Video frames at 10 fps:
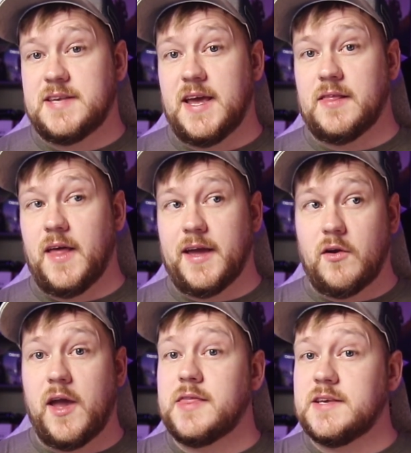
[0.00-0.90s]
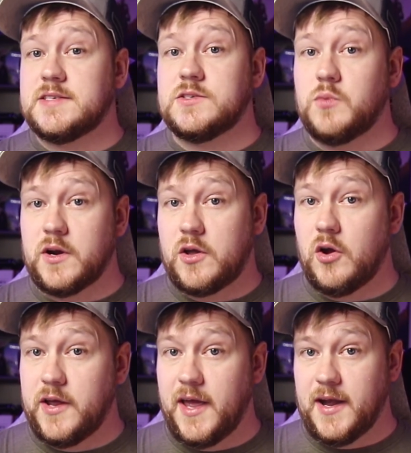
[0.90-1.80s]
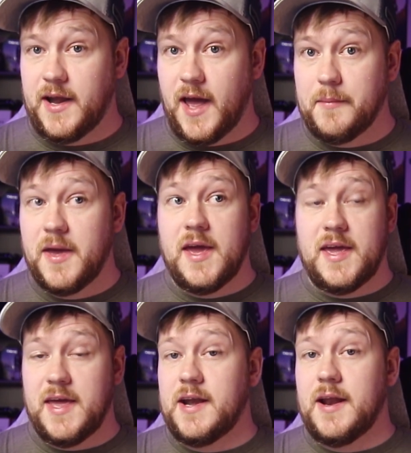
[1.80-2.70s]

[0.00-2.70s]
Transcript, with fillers: saying like okay this is where cody ended up he ended